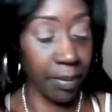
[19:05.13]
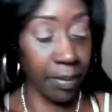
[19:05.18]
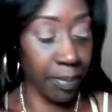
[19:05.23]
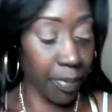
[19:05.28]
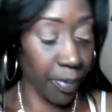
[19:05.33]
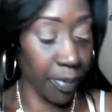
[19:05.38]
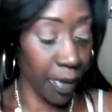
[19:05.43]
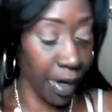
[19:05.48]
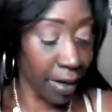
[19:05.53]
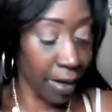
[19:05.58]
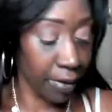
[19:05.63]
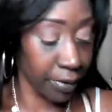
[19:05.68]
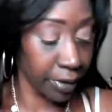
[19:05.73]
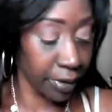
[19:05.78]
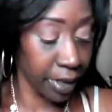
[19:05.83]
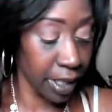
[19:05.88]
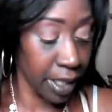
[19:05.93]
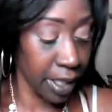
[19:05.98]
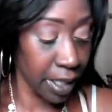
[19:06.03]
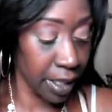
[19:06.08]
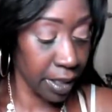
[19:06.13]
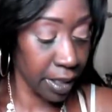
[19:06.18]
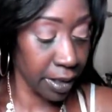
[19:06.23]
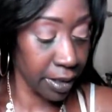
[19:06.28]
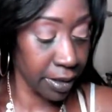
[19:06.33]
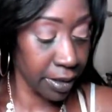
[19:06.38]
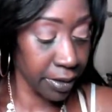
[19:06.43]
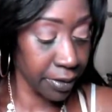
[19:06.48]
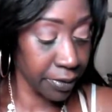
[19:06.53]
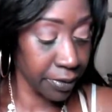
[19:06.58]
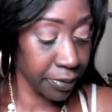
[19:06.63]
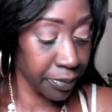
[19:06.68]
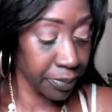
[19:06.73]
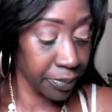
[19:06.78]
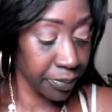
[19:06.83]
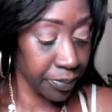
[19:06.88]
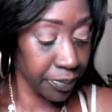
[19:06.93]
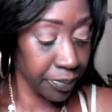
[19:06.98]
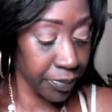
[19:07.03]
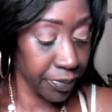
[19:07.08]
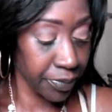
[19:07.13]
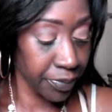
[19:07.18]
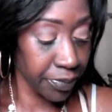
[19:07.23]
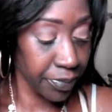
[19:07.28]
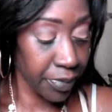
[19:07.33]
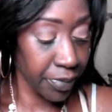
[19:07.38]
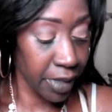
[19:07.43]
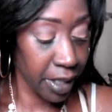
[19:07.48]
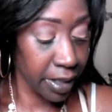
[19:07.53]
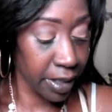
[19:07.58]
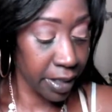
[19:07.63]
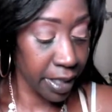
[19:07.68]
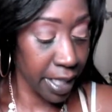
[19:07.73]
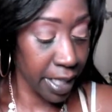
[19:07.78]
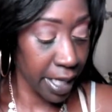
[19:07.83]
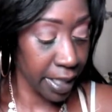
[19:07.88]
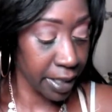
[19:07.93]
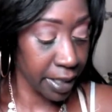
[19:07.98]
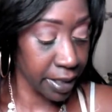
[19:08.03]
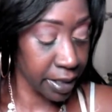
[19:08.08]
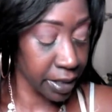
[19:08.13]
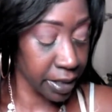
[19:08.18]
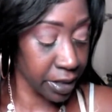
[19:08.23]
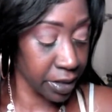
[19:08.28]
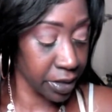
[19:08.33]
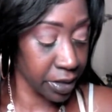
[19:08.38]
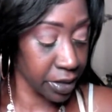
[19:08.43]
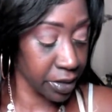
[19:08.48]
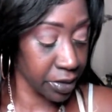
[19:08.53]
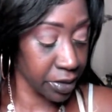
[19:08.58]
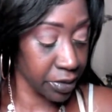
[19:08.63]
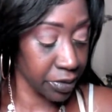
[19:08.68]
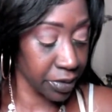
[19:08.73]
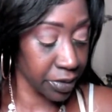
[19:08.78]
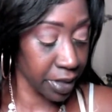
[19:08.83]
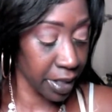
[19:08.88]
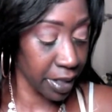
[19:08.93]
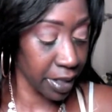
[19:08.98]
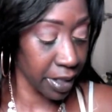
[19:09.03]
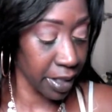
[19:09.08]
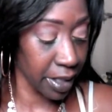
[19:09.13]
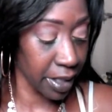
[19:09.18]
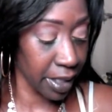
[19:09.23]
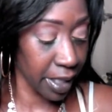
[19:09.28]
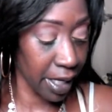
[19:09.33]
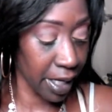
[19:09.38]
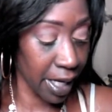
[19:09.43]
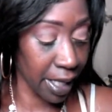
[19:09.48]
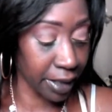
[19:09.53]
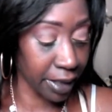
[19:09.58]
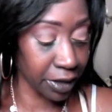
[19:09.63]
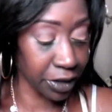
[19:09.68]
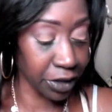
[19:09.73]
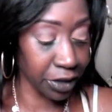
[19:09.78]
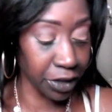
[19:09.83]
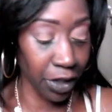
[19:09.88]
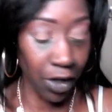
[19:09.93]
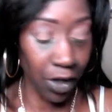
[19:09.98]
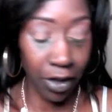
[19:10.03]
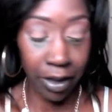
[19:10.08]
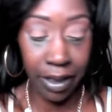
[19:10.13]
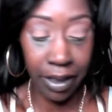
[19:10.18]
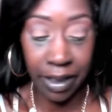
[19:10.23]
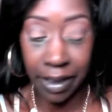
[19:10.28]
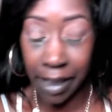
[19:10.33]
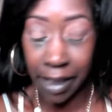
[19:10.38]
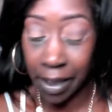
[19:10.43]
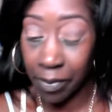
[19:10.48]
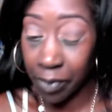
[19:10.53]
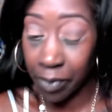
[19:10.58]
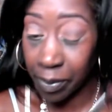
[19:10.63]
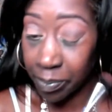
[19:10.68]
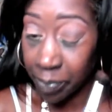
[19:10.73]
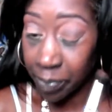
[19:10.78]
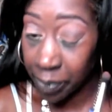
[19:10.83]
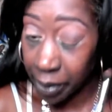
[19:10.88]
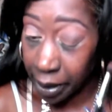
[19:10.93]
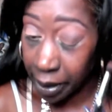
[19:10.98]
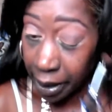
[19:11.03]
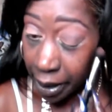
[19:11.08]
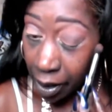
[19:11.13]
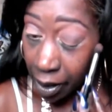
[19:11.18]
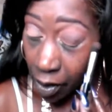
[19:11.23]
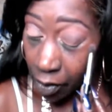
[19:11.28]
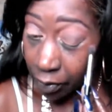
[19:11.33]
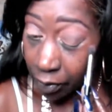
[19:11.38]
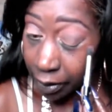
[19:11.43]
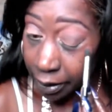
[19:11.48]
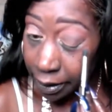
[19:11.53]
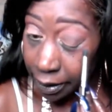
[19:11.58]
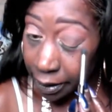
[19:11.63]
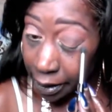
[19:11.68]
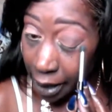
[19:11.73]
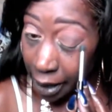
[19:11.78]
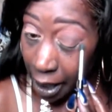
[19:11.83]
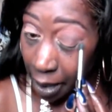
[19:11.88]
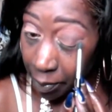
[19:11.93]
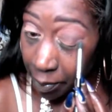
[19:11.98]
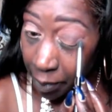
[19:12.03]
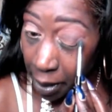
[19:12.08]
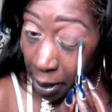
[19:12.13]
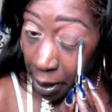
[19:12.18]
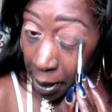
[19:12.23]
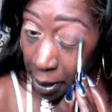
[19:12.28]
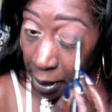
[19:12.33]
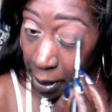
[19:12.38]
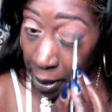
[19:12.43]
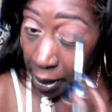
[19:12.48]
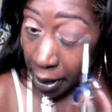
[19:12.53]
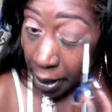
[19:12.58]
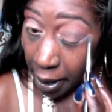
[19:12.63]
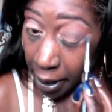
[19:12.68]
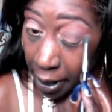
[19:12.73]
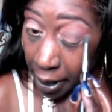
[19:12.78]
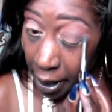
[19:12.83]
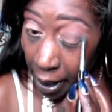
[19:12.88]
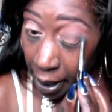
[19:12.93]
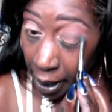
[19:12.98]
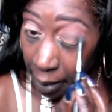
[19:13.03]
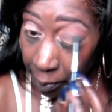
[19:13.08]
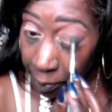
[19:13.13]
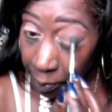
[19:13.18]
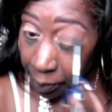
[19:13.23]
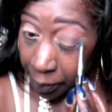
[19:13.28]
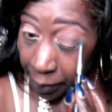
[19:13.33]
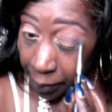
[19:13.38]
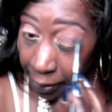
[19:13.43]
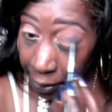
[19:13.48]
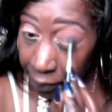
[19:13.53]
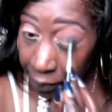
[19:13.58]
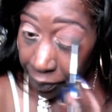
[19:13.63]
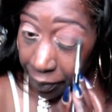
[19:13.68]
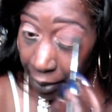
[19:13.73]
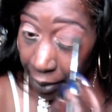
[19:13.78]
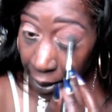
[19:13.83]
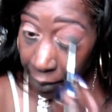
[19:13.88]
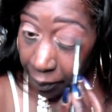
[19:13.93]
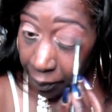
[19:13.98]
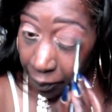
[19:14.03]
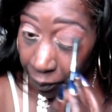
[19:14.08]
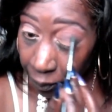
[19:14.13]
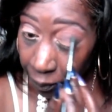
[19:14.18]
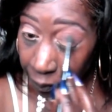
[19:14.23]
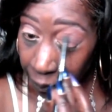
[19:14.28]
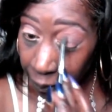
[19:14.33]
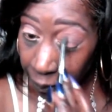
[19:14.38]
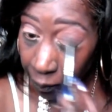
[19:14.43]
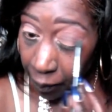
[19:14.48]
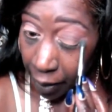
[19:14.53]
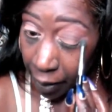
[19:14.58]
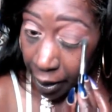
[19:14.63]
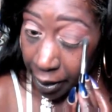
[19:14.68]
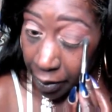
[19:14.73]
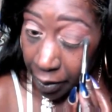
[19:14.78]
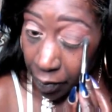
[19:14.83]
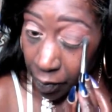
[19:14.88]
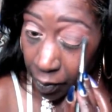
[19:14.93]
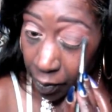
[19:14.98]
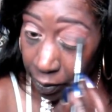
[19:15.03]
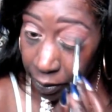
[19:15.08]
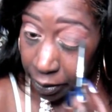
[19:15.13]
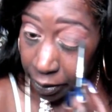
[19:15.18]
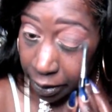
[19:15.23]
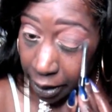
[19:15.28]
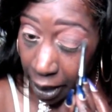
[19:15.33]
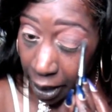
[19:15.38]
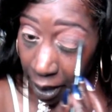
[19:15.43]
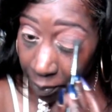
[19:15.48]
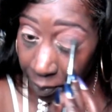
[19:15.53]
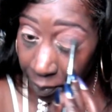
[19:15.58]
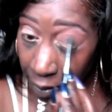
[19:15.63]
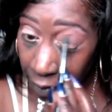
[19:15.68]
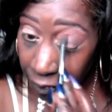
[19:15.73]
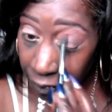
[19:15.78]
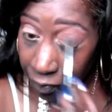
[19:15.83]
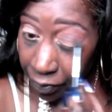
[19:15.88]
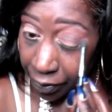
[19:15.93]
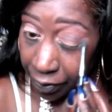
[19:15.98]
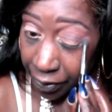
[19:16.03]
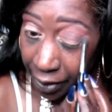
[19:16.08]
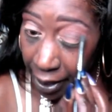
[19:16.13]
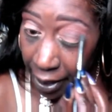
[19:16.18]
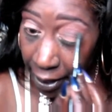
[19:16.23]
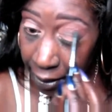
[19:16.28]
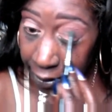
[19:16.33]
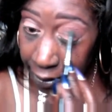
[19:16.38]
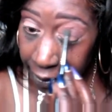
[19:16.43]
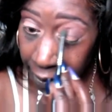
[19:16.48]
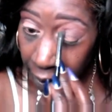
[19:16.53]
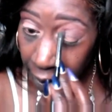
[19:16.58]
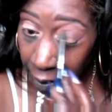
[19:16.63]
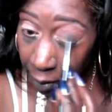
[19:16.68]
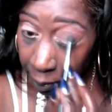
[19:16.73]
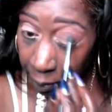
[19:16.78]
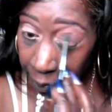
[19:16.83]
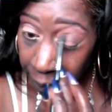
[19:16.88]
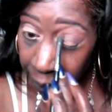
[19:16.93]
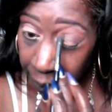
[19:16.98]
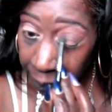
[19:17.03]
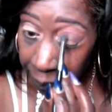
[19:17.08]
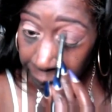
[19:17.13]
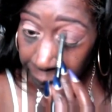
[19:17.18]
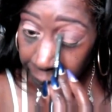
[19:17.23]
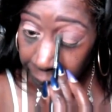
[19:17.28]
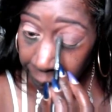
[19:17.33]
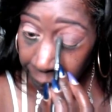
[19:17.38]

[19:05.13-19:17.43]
lighter brown color next to the uh, hot chocolate that we put on the top. And I'm putting that right on top of that dark